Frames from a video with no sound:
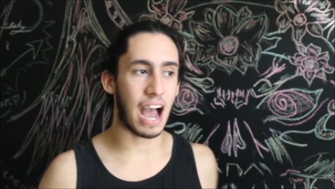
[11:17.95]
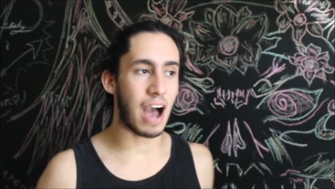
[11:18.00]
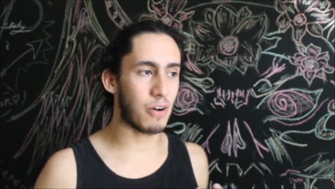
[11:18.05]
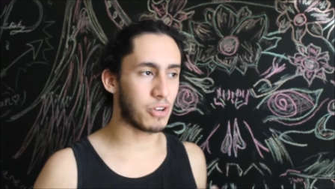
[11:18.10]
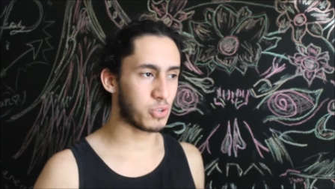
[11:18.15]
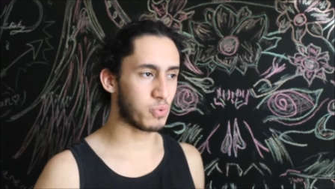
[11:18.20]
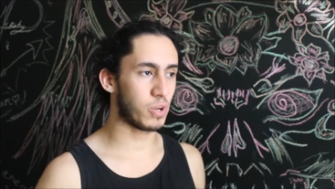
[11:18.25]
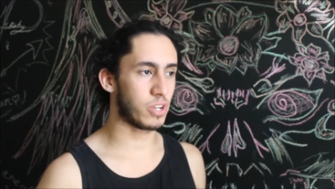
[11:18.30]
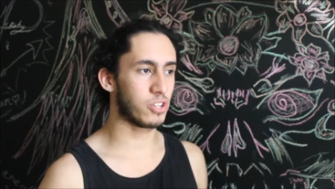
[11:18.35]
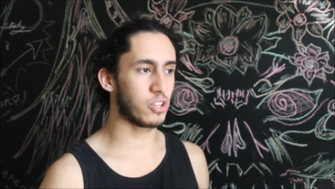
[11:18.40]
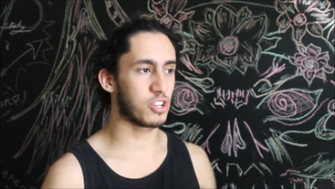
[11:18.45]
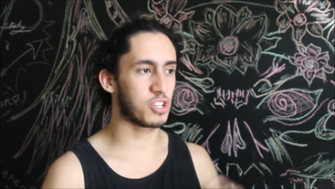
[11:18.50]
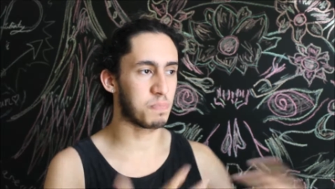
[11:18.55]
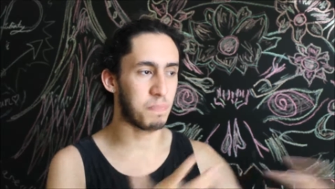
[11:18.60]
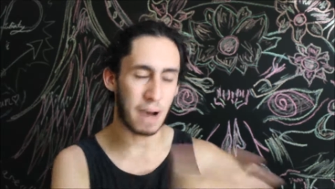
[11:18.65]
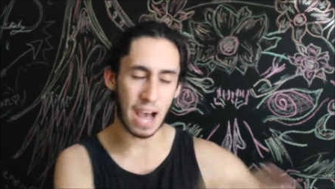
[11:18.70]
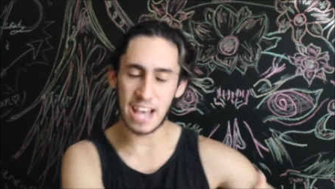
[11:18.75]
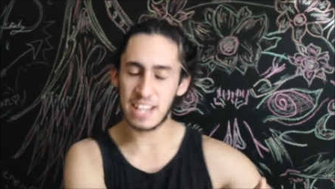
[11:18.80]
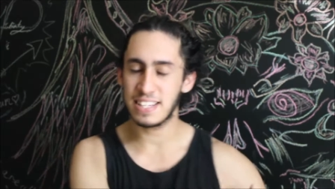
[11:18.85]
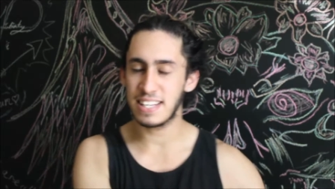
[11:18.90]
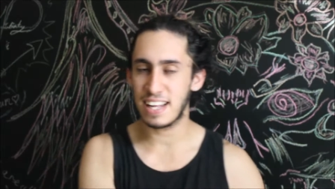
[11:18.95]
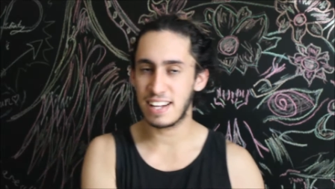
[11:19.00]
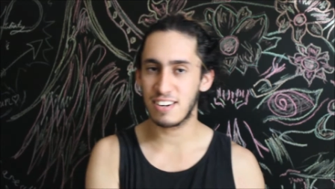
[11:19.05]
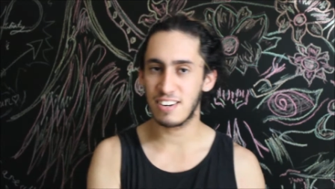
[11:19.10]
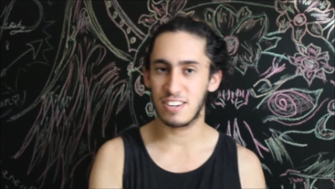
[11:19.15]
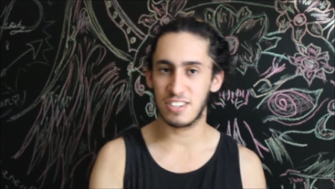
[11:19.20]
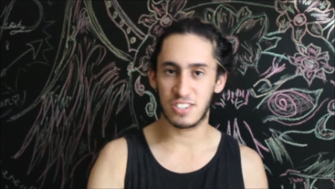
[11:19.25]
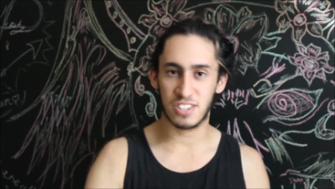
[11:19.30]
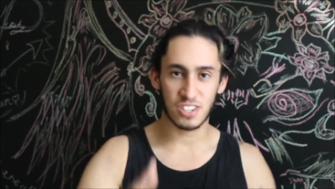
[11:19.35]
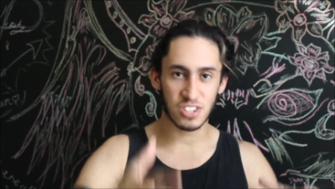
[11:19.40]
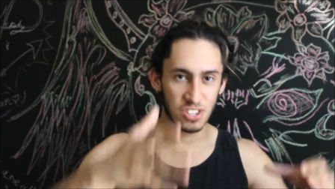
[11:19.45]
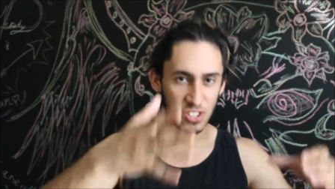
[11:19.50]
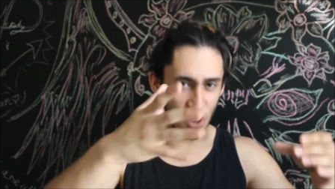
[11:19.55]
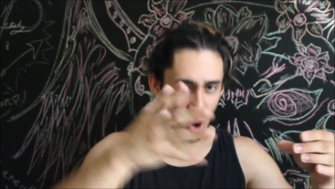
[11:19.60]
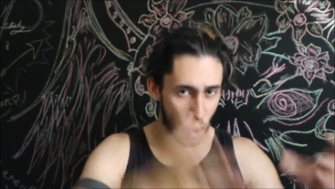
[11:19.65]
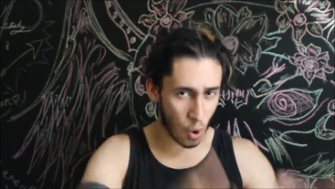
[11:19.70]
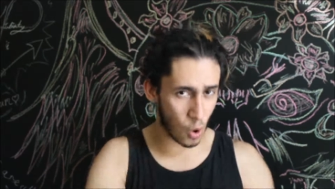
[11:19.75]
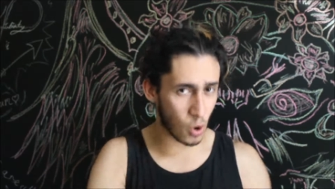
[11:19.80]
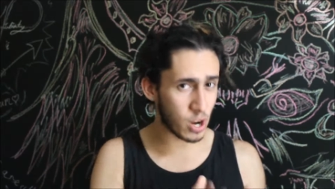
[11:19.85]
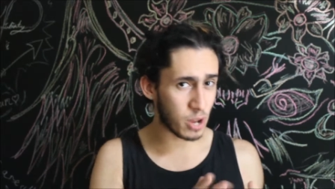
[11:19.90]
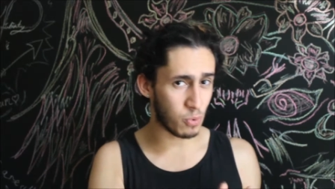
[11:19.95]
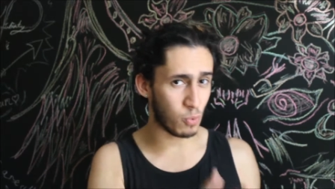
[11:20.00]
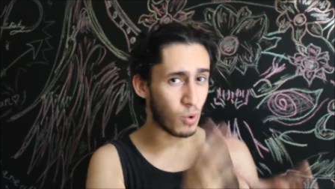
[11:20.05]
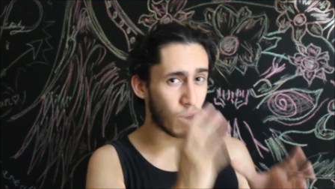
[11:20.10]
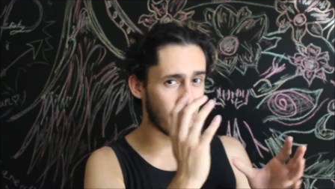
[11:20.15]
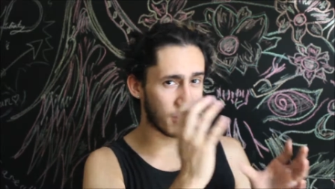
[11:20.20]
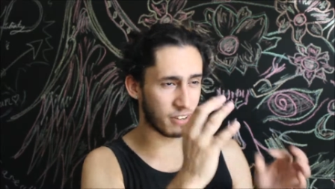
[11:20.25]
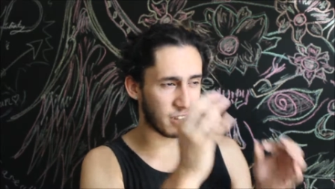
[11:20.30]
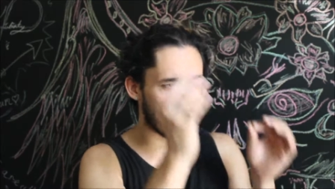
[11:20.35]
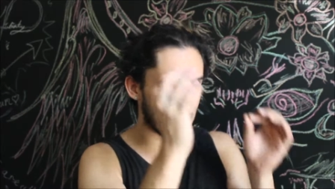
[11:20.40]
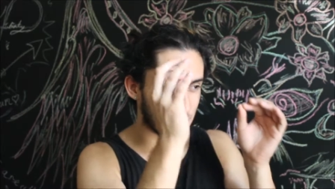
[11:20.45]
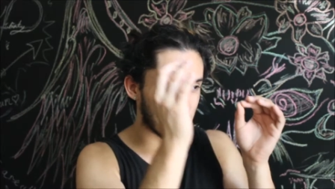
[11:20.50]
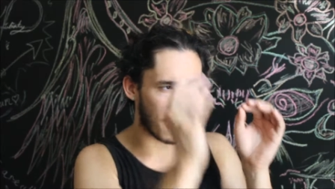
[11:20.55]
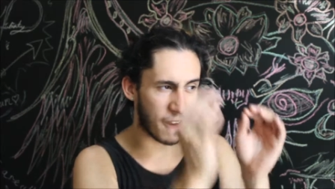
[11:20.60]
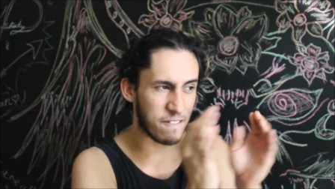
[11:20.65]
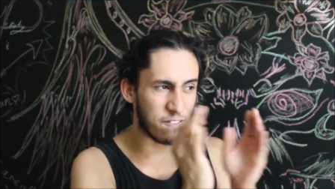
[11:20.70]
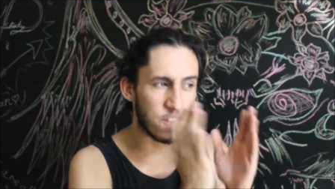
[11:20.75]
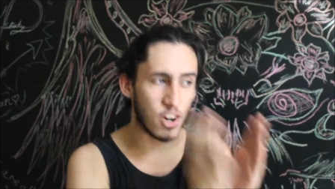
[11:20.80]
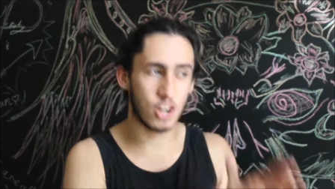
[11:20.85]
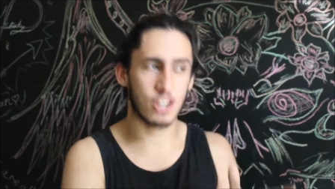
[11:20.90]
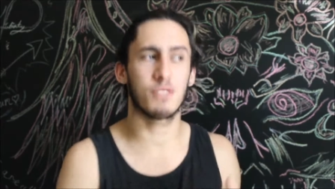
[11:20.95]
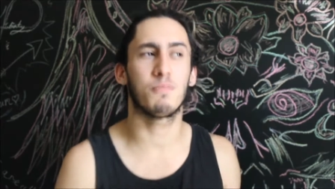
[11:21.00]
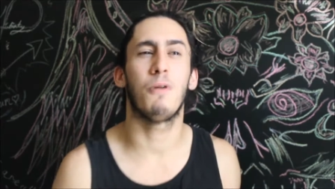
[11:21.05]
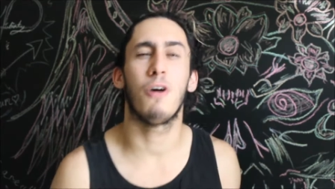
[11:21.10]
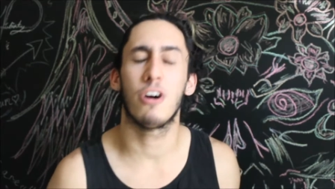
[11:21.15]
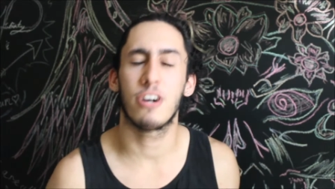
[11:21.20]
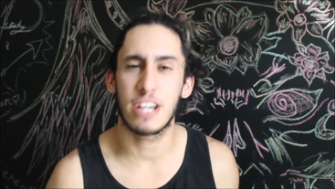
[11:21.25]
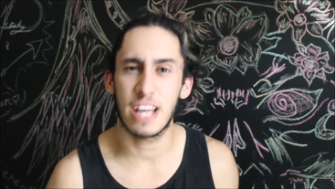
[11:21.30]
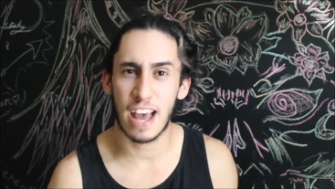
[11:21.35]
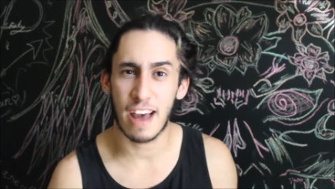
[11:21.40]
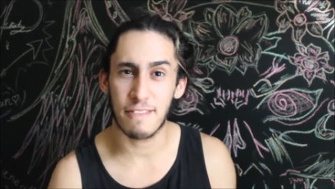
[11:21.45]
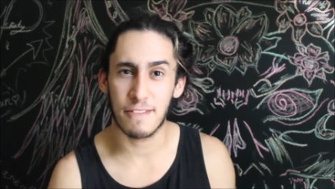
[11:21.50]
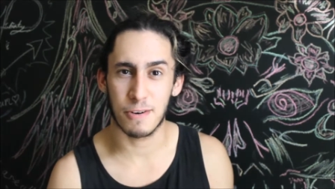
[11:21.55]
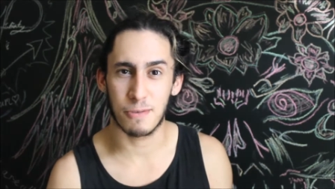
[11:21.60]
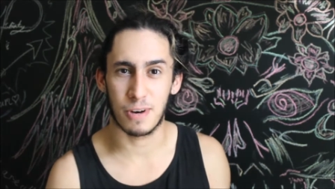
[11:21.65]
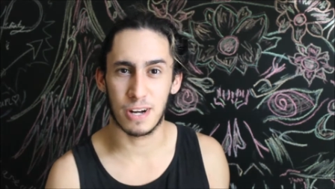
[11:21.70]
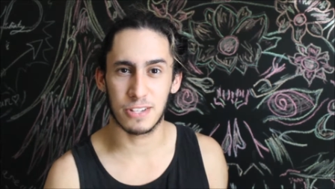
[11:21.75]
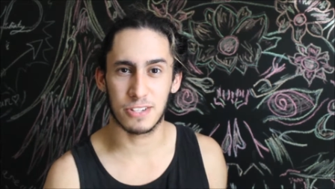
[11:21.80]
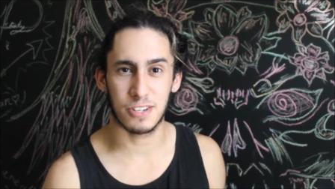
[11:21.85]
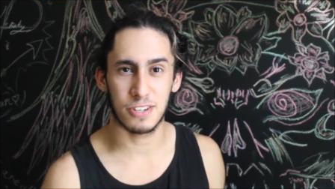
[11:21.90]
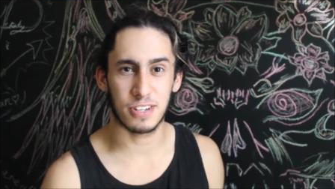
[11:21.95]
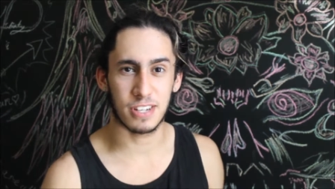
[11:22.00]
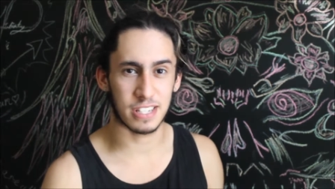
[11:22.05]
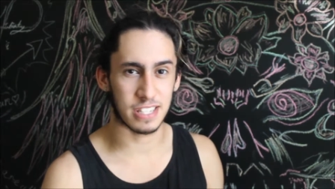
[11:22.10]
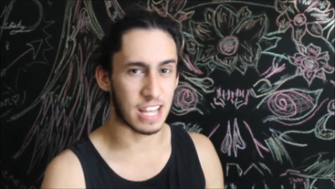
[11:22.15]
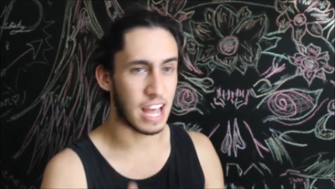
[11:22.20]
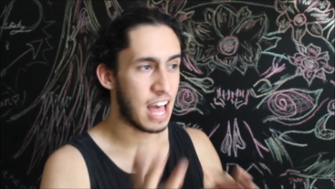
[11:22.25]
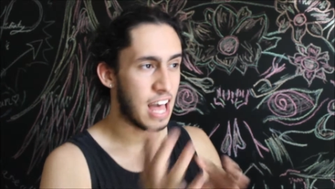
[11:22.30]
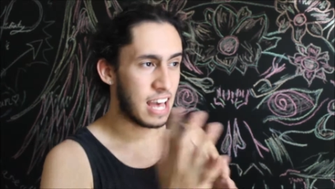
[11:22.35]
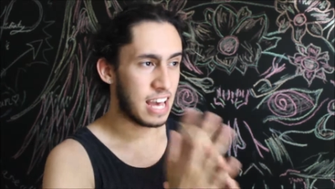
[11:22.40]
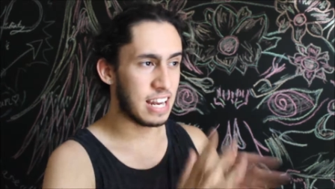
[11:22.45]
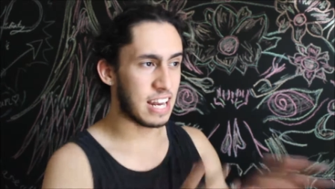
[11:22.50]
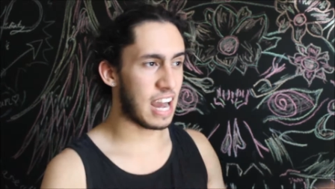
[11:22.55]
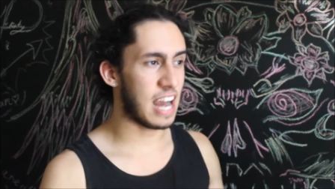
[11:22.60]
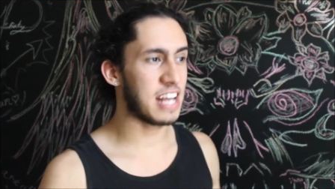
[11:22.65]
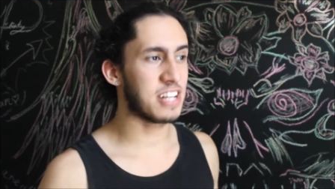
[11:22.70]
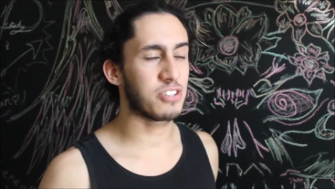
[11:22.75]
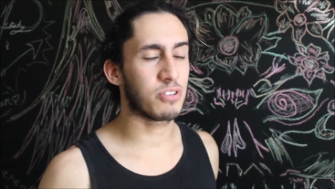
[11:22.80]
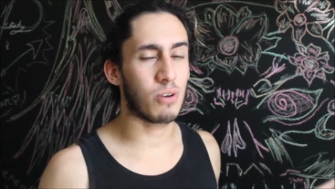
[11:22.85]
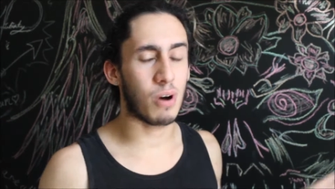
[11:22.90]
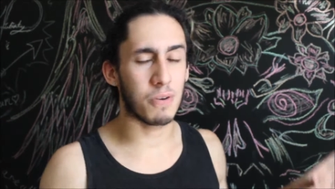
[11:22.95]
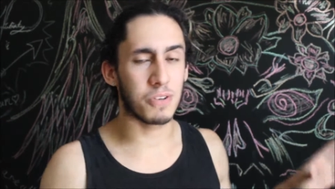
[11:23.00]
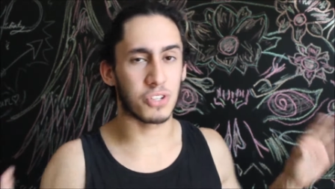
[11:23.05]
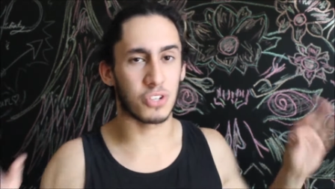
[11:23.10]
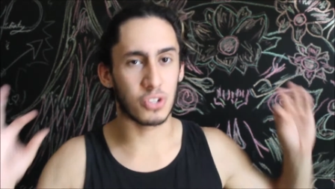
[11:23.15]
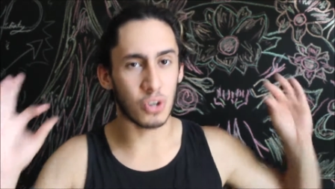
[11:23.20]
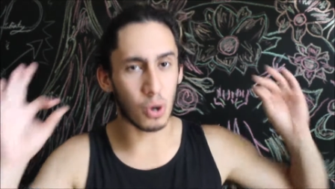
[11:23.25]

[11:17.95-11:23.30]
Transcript: I was one of those bystanders. This is only one, like my first party I ever went to because in high school I was a